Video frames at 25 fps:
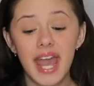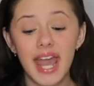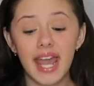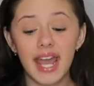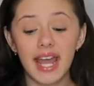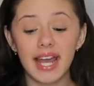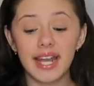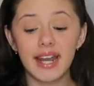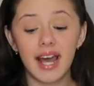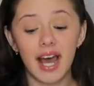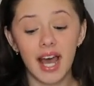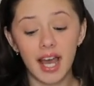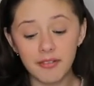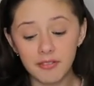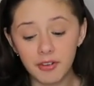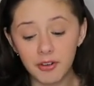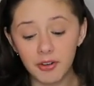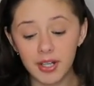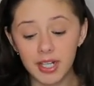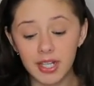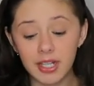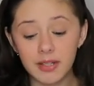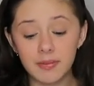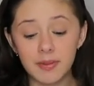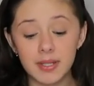And I'm
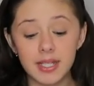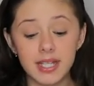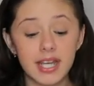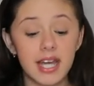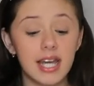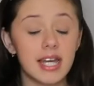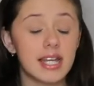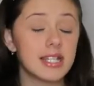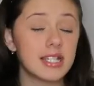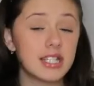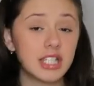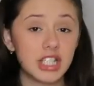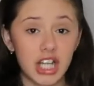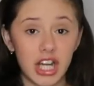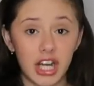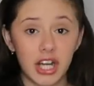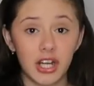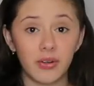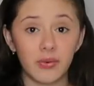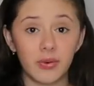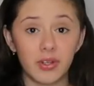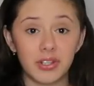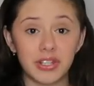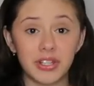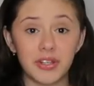going to be
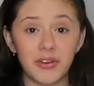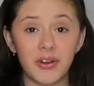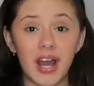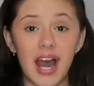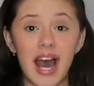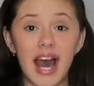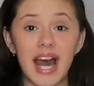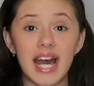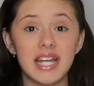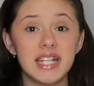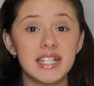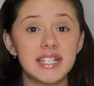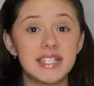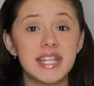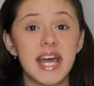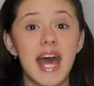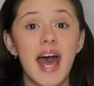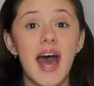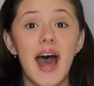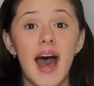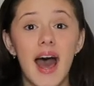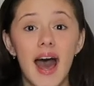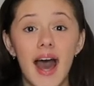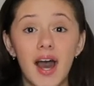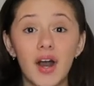sharing with you guys
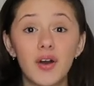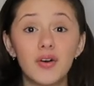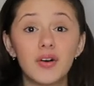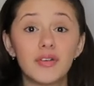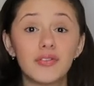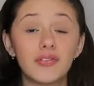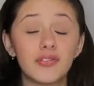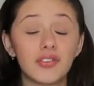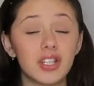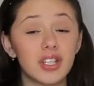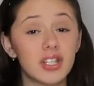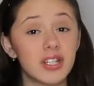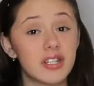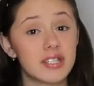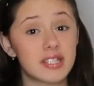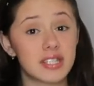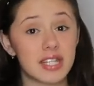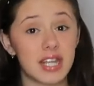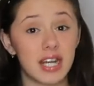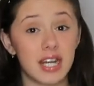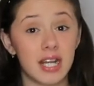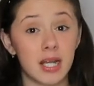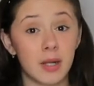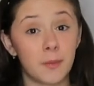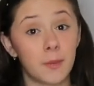how figure
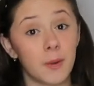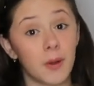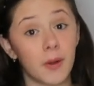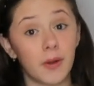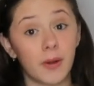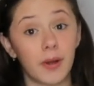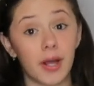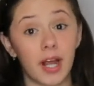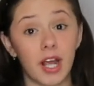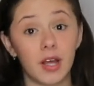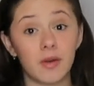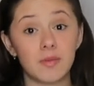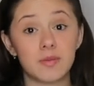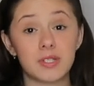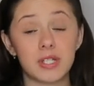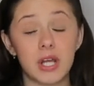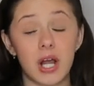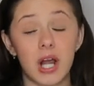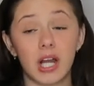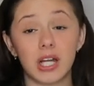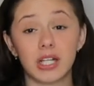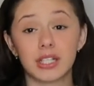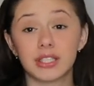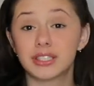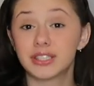skating programs
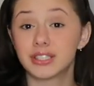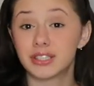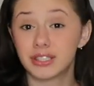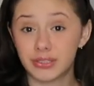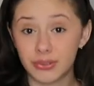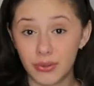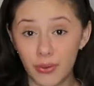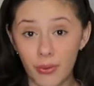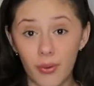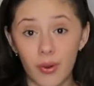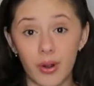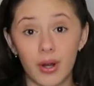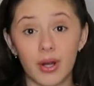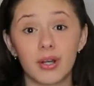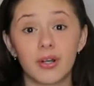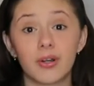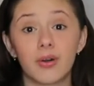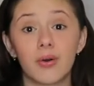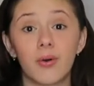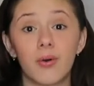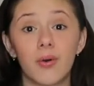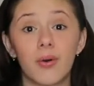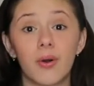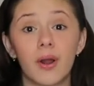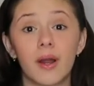are
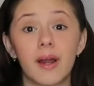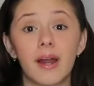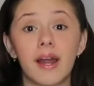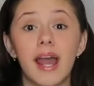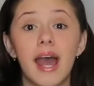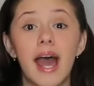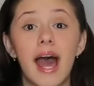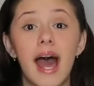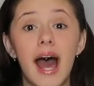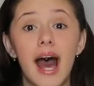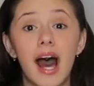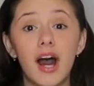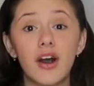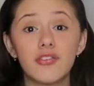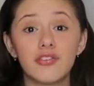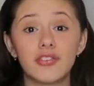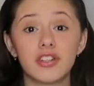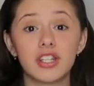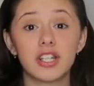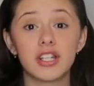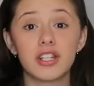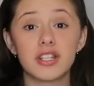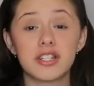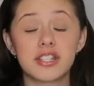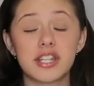scored or how
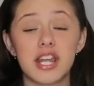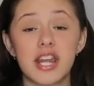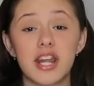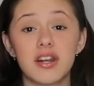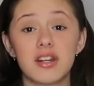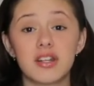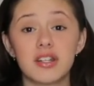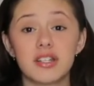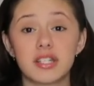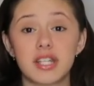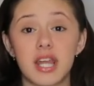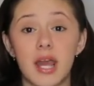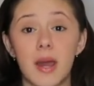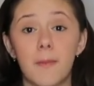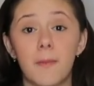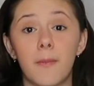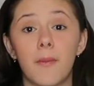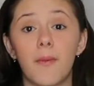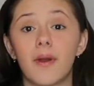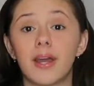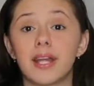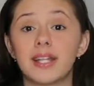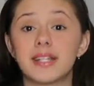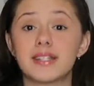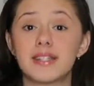figure skaters get
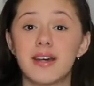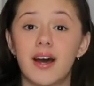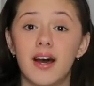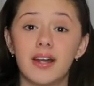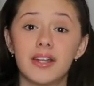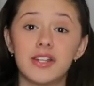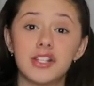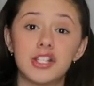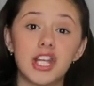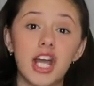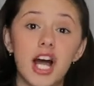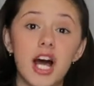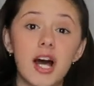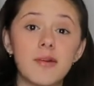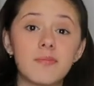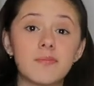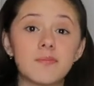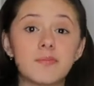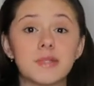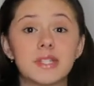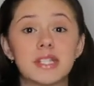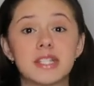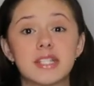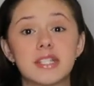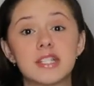points on
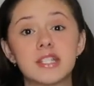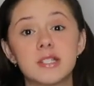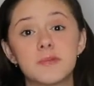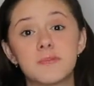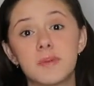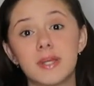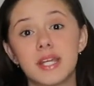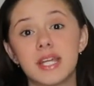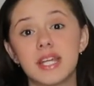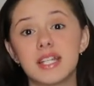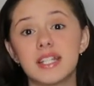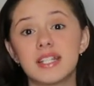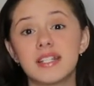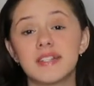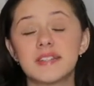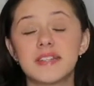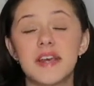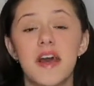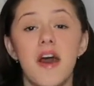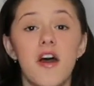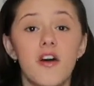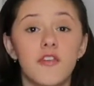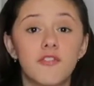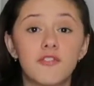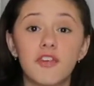jumps,
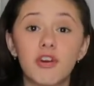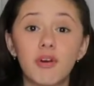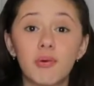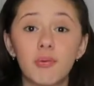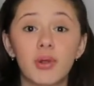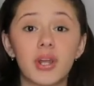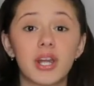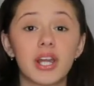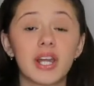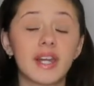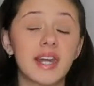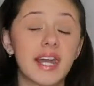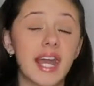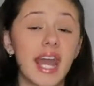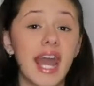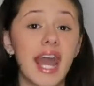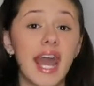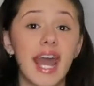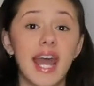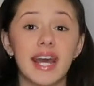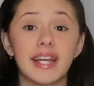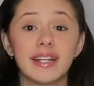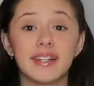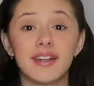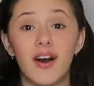spins, footwork,
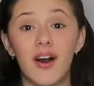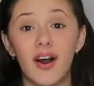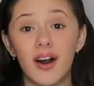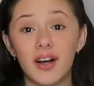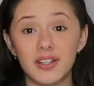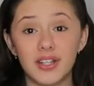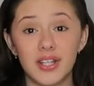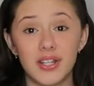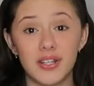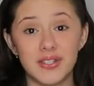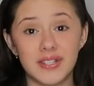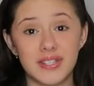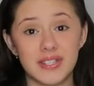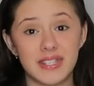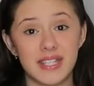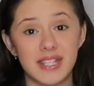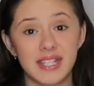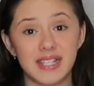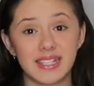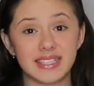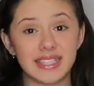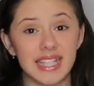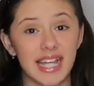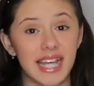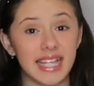and all those
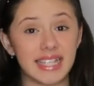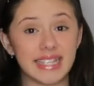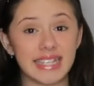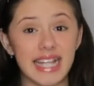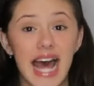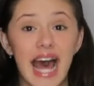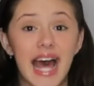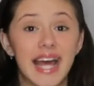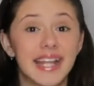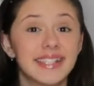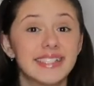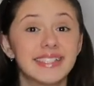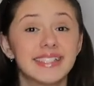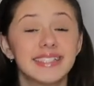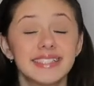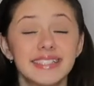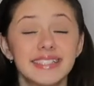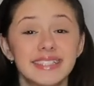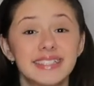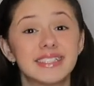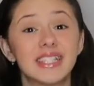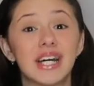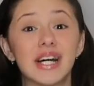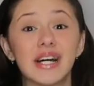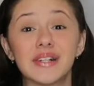things like that.
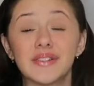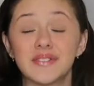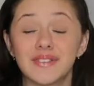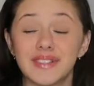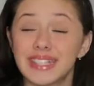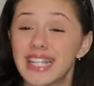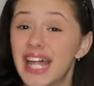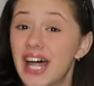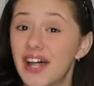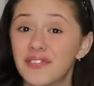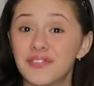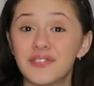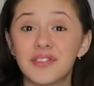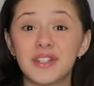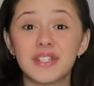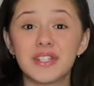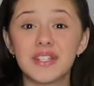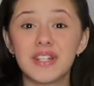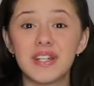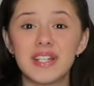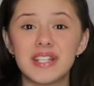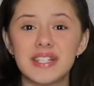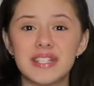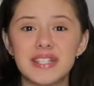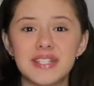So without
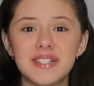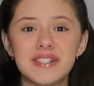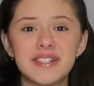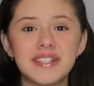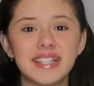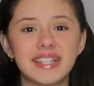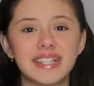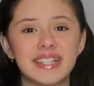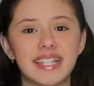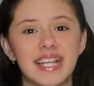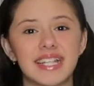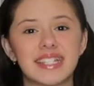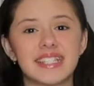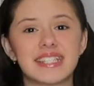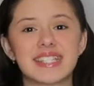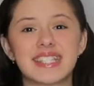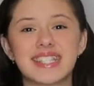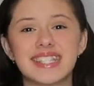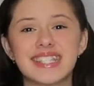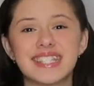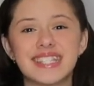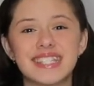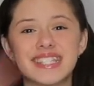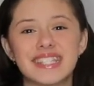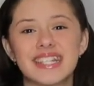further ado, let's
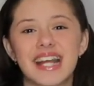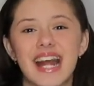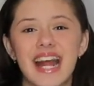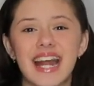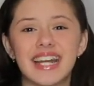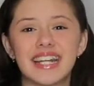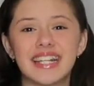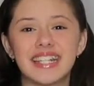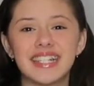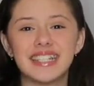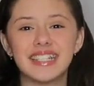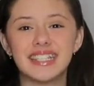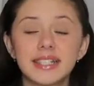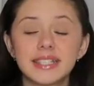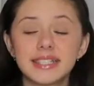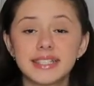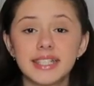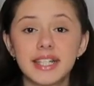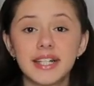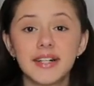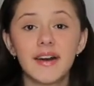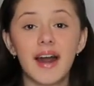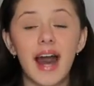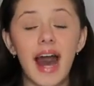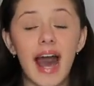get started.
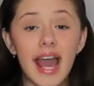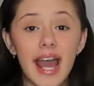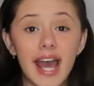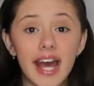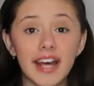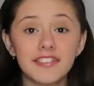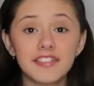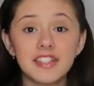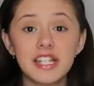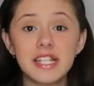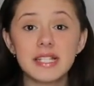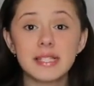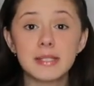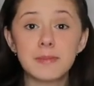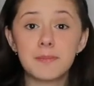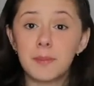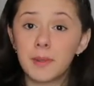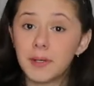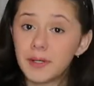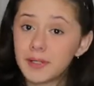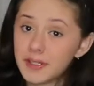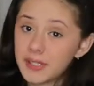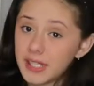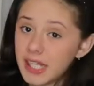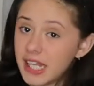So I have this
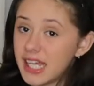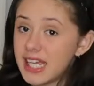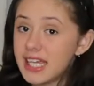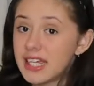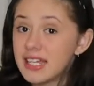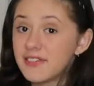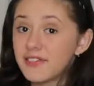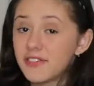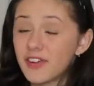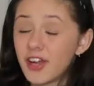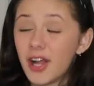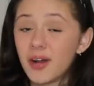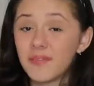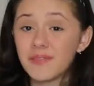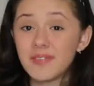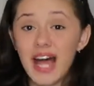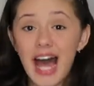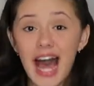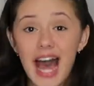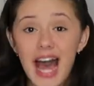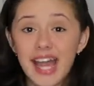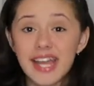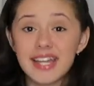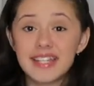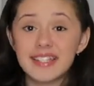booklet from the
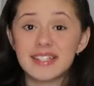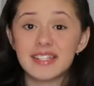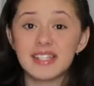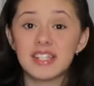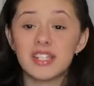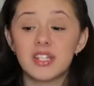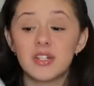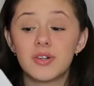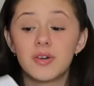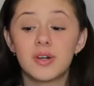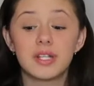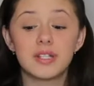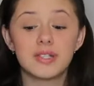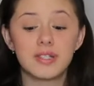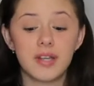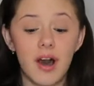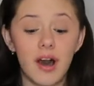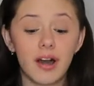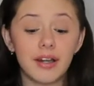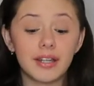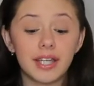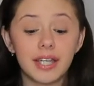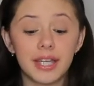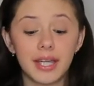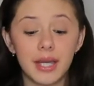ISU
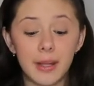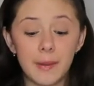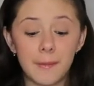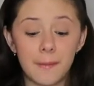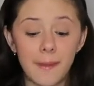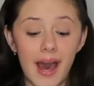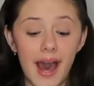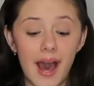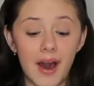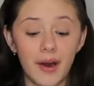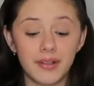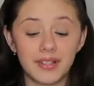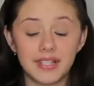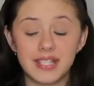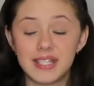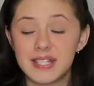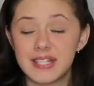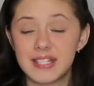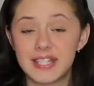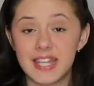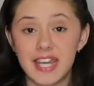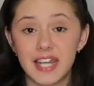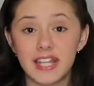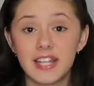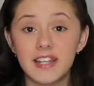talking about the
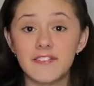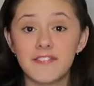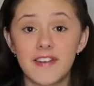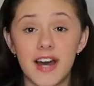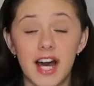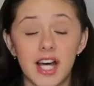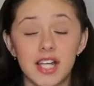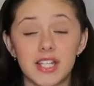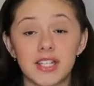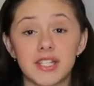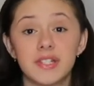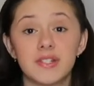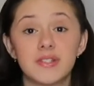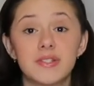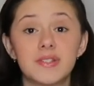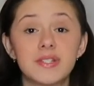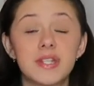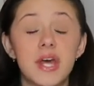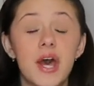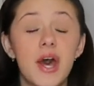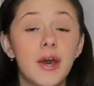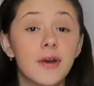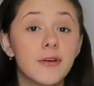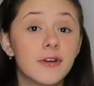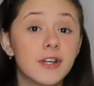scale of
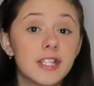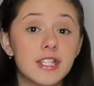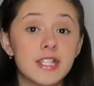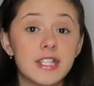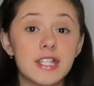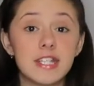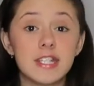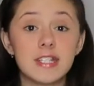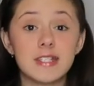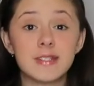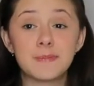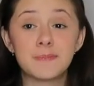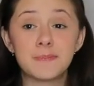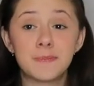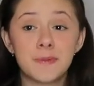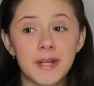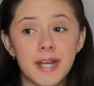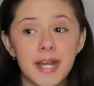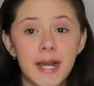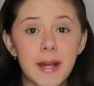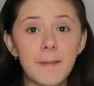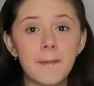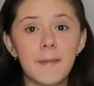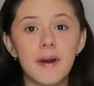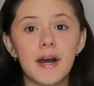values, which is
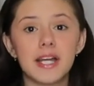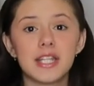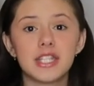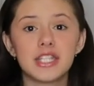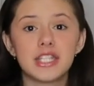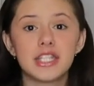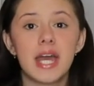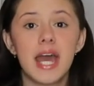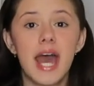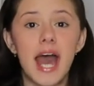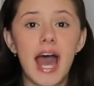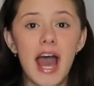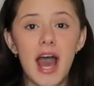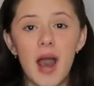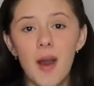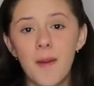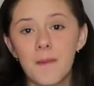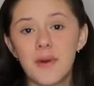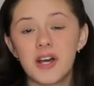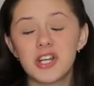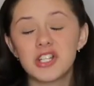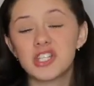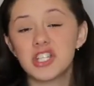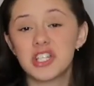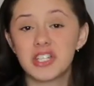pretty much how
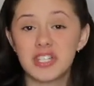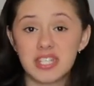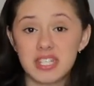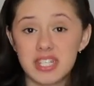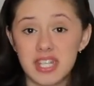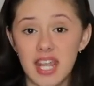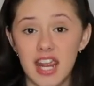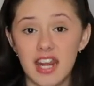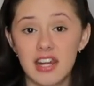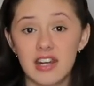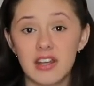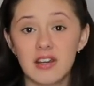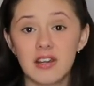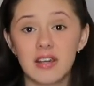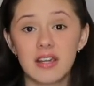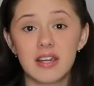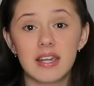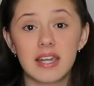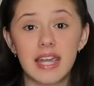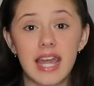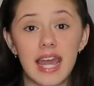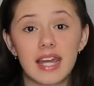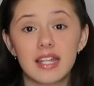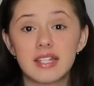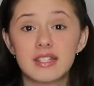much a
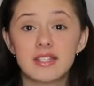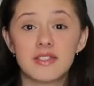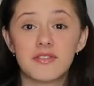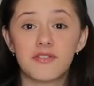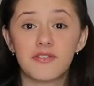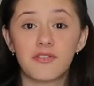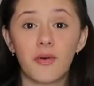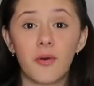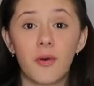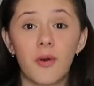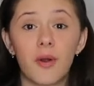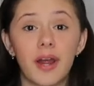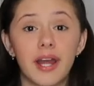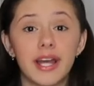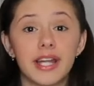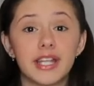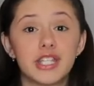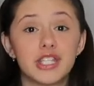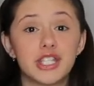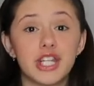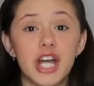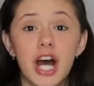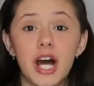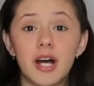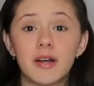skater gets for
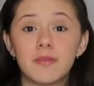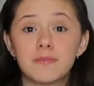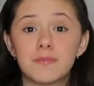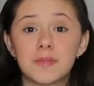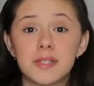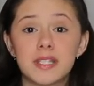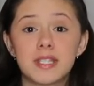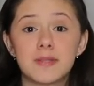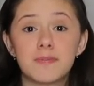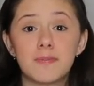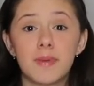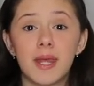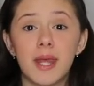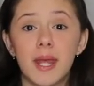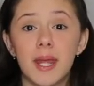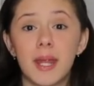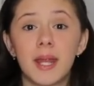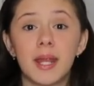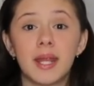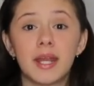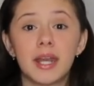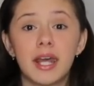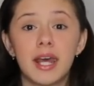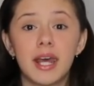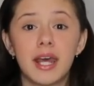a jump,
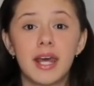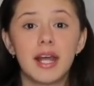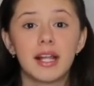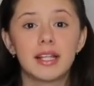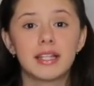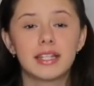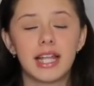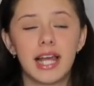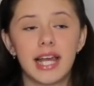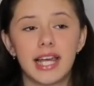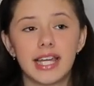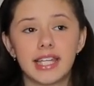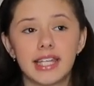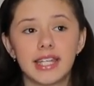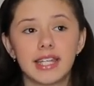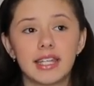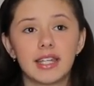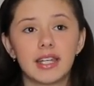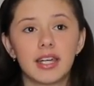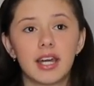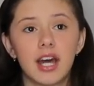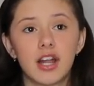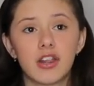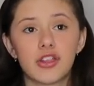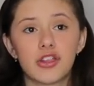spin,
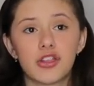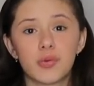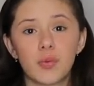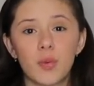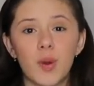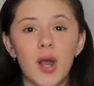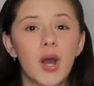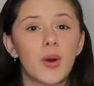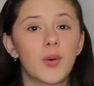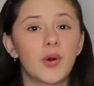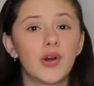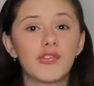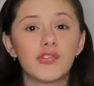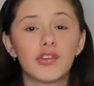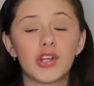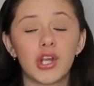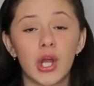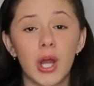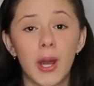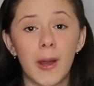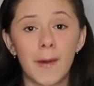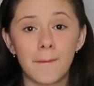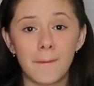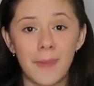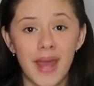like a throw if
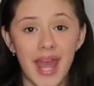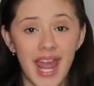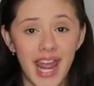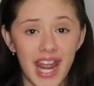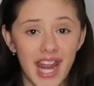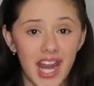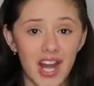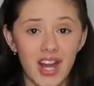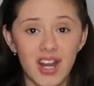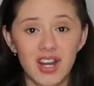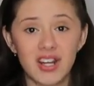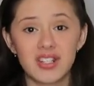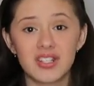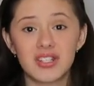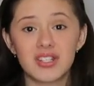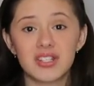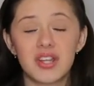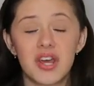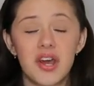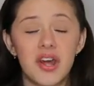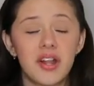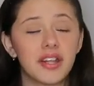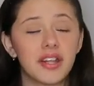you're in pairs,